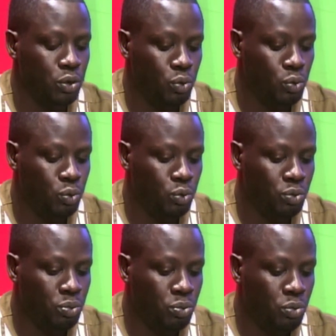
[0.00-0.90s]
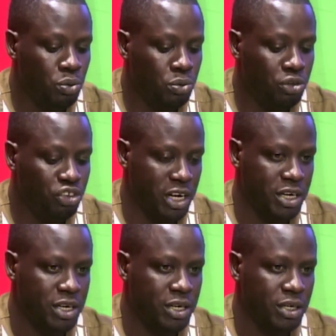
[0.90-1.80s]
to check
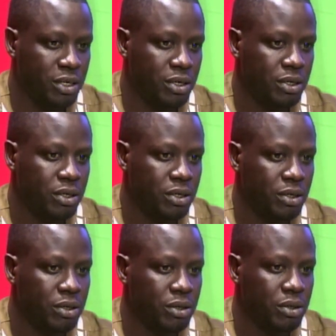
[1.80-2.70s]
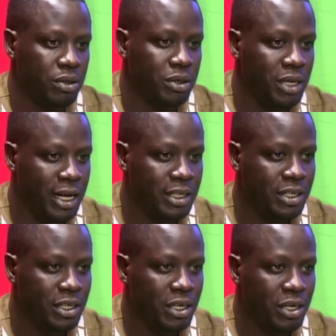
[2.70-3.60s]
that
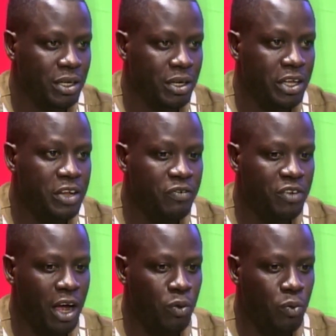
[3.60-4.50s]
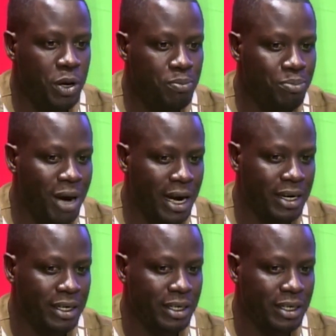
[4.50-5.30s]
if they are going back,